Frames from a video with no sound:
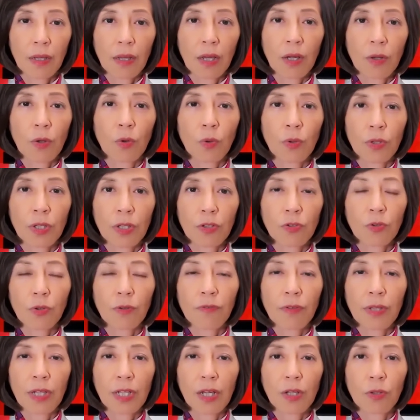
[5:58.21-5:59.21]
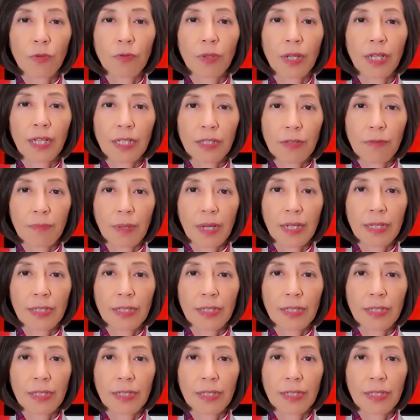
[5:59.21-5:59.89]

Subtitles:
According to a video released by